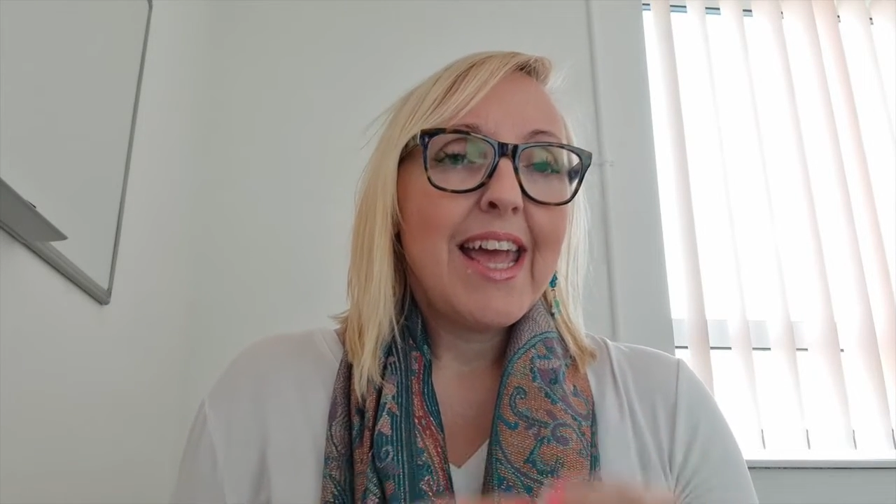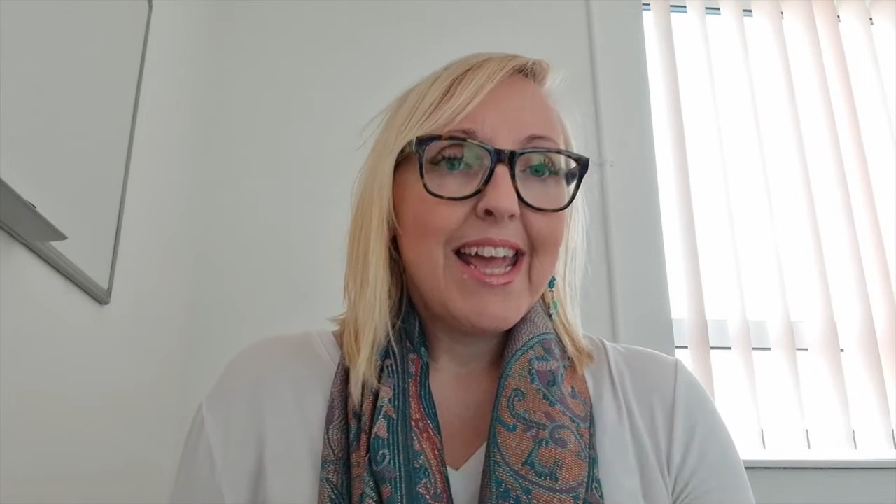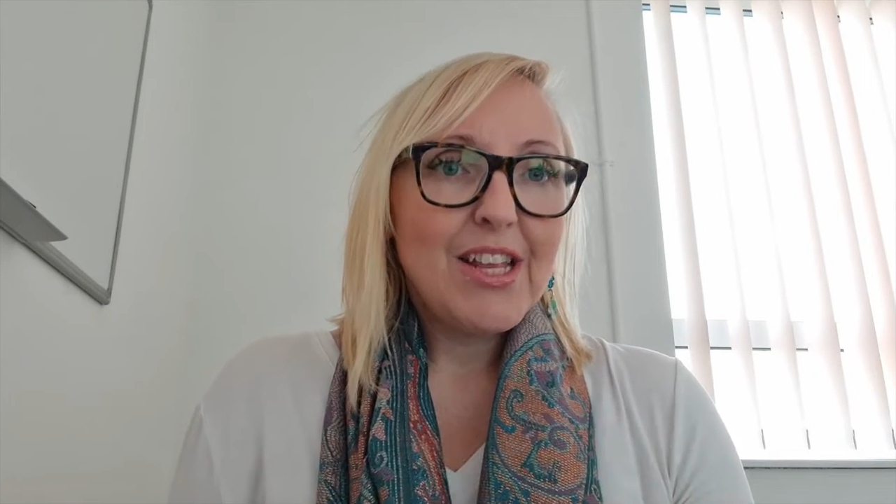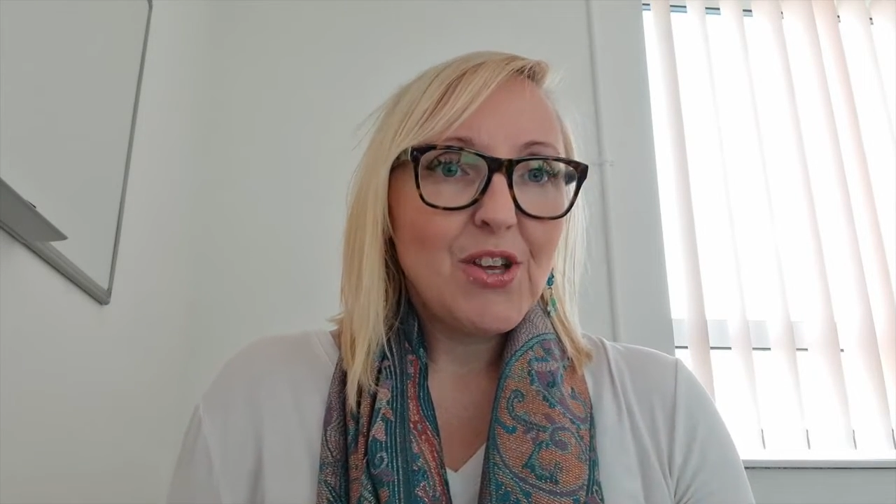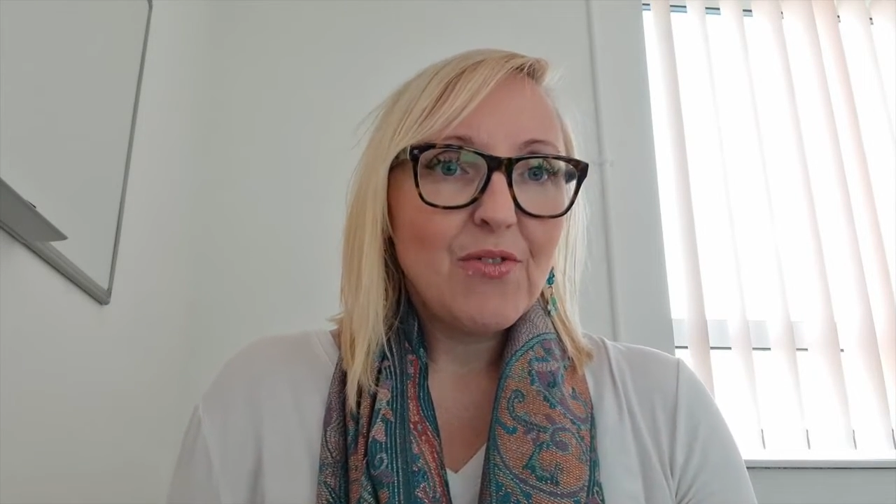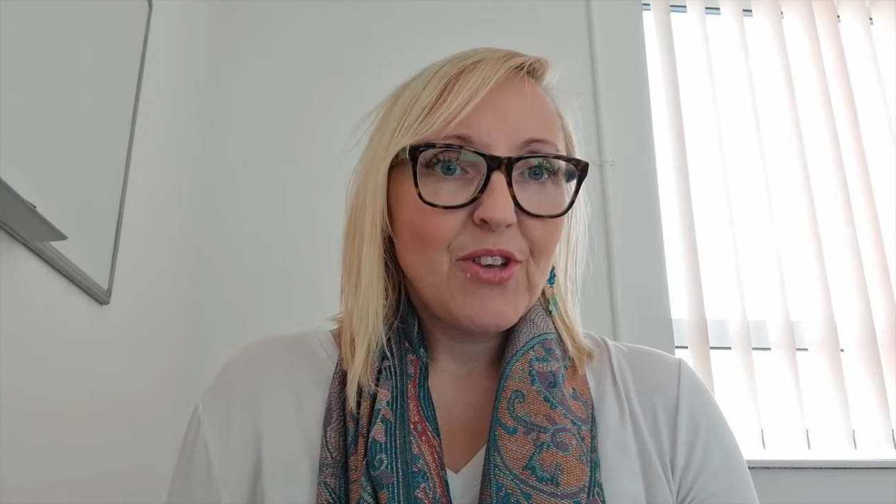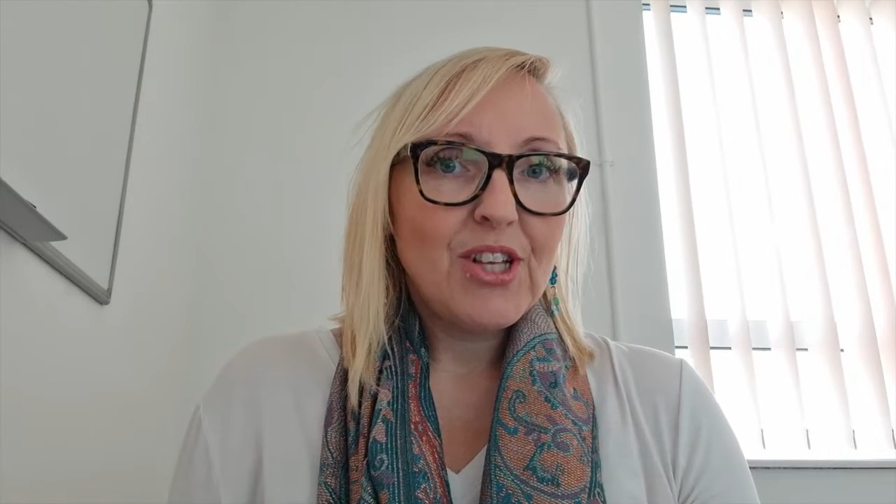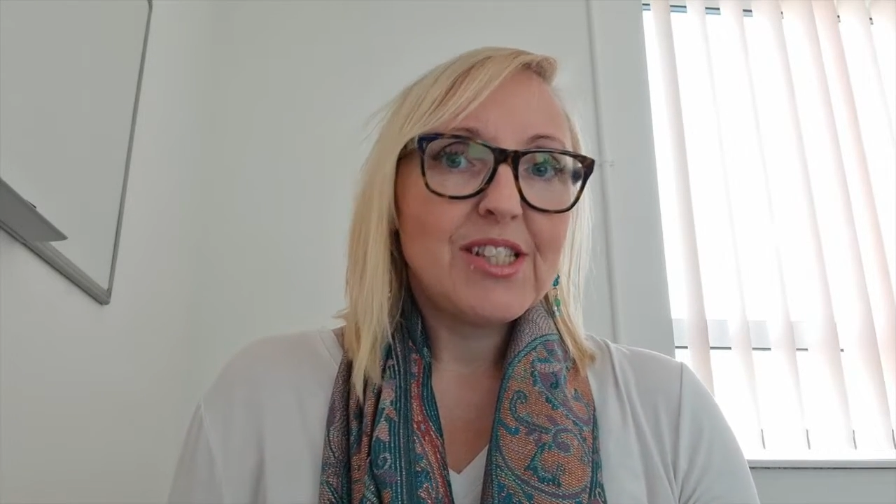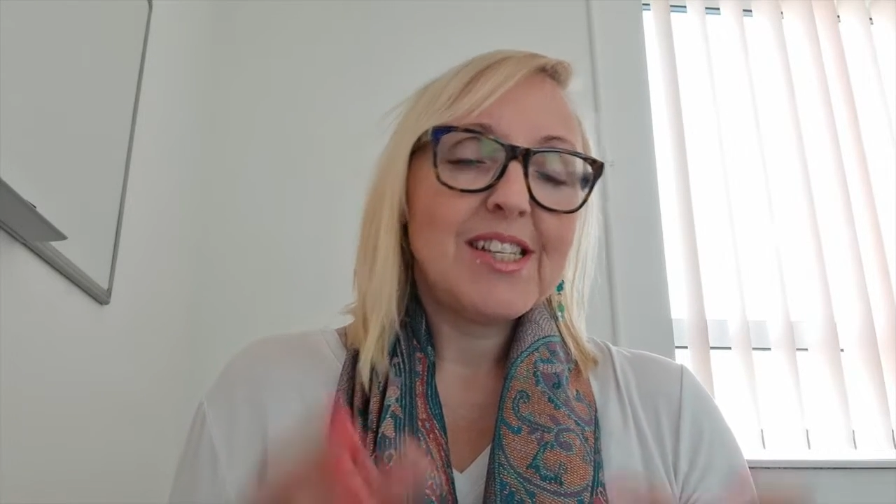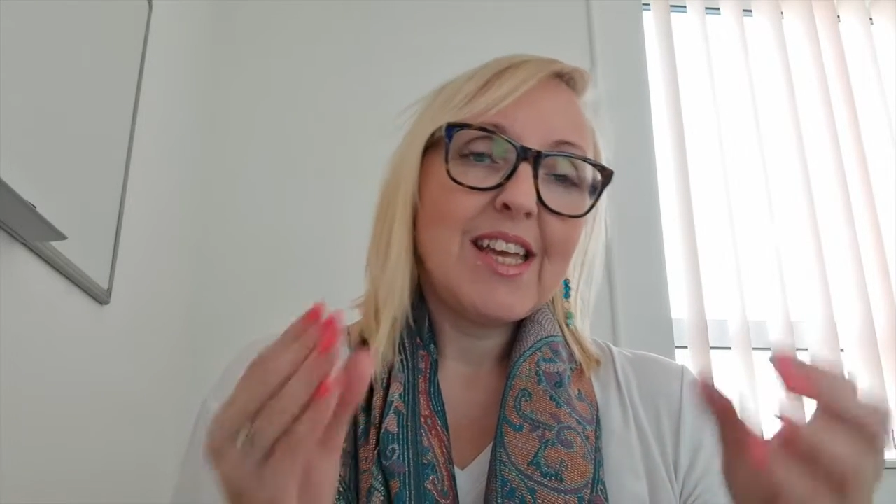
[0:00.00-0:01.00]
in
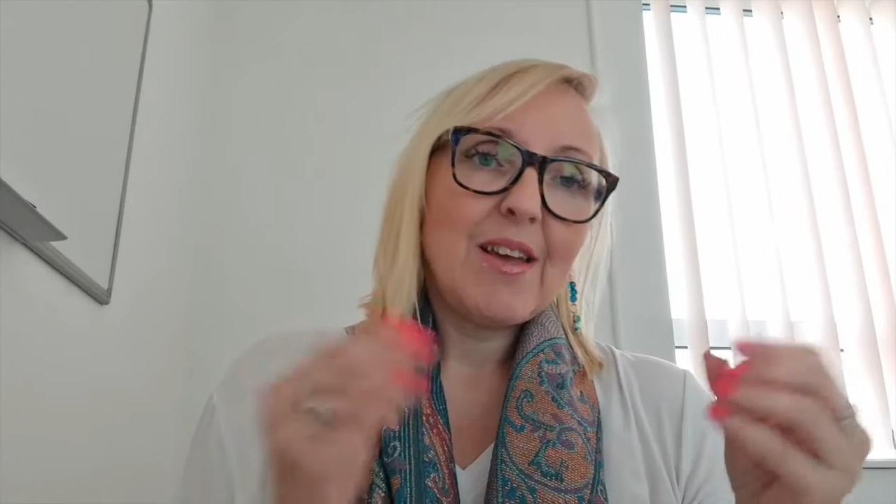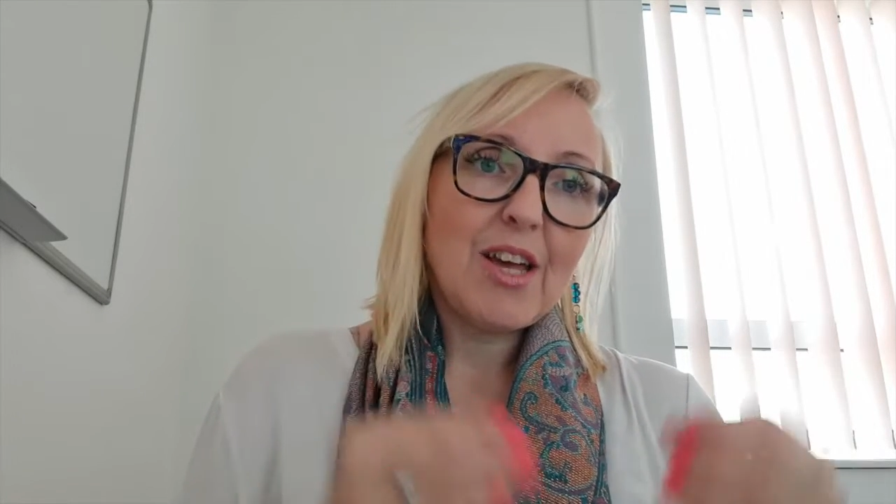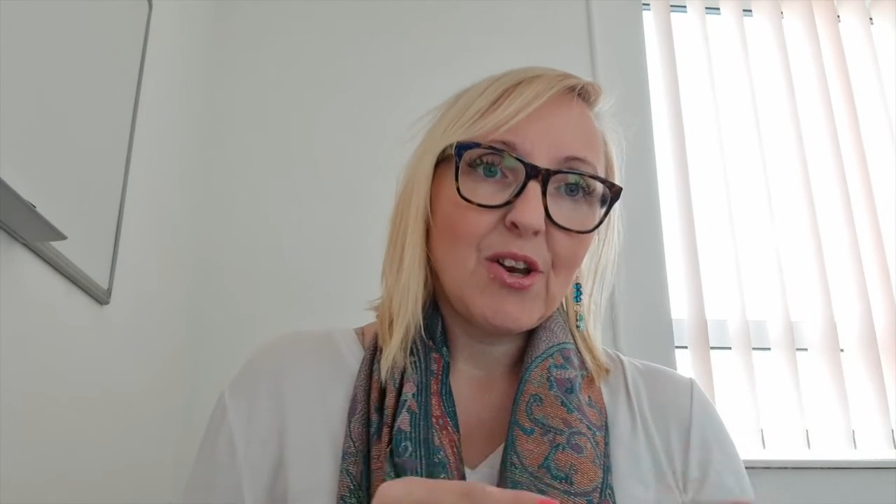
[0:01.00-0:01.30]
university